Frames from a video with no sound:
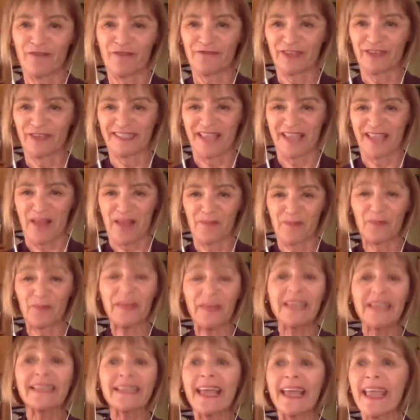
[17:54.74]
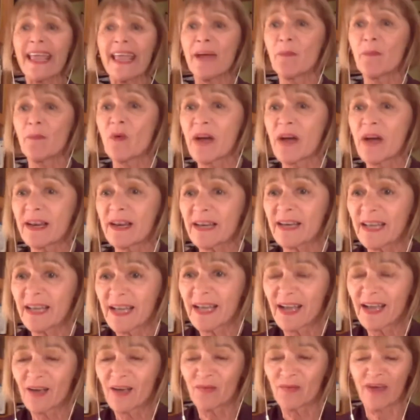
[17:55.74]
example, because I am one,
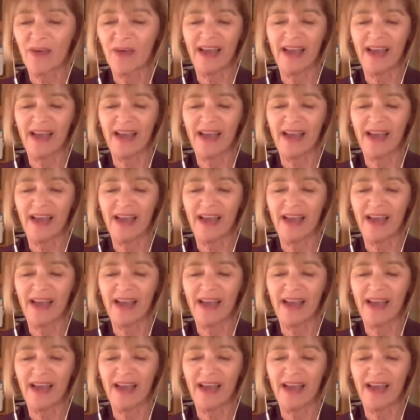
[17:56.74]
right?